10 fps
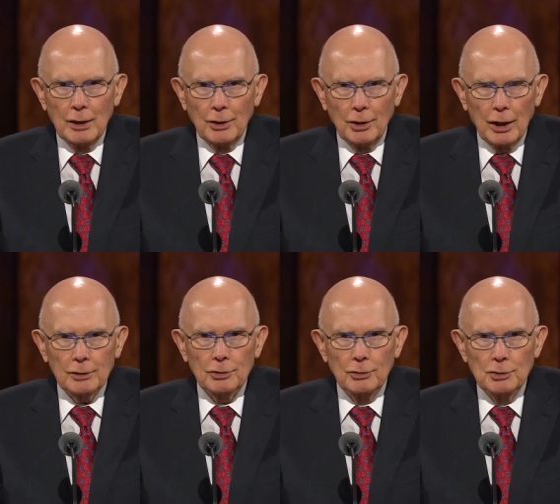
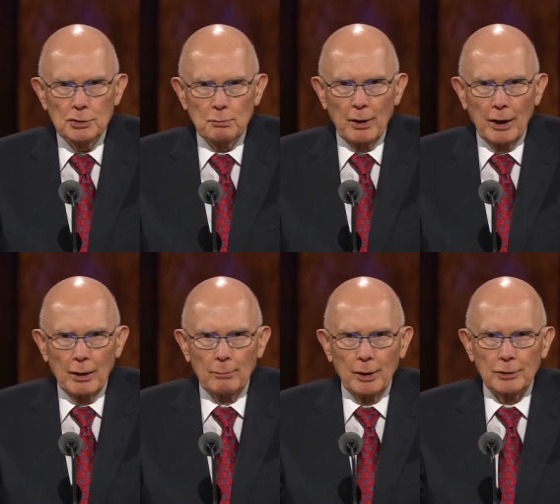not to
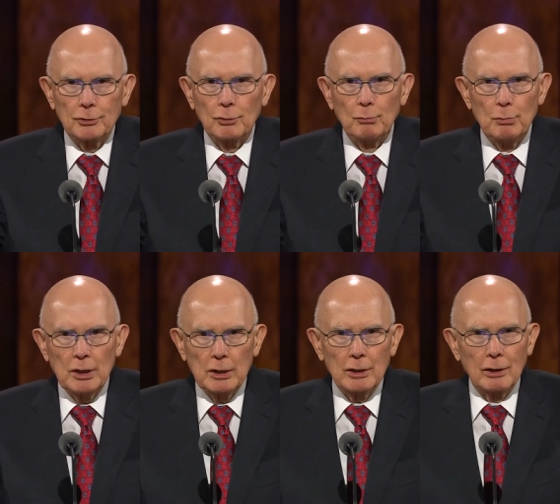despair, but to
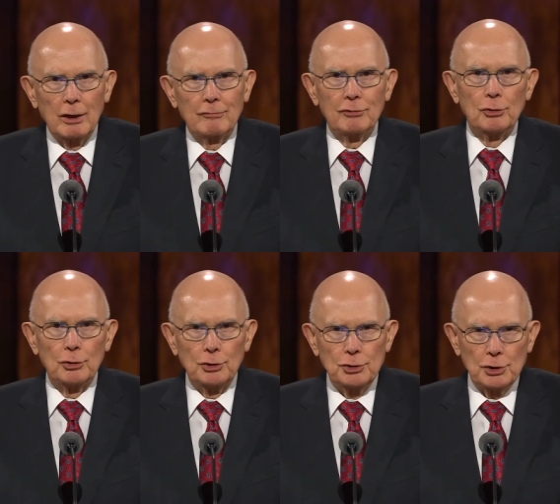be of
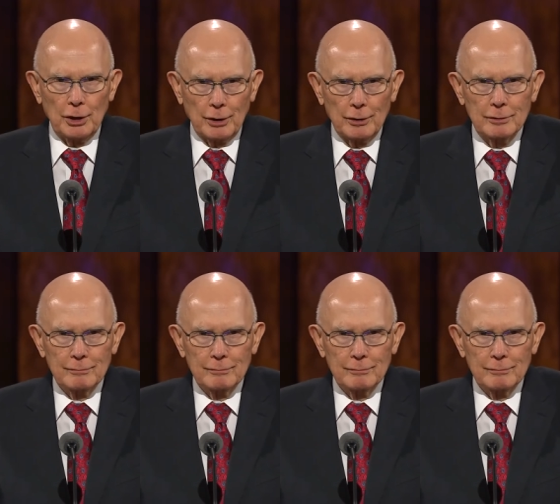good cheer.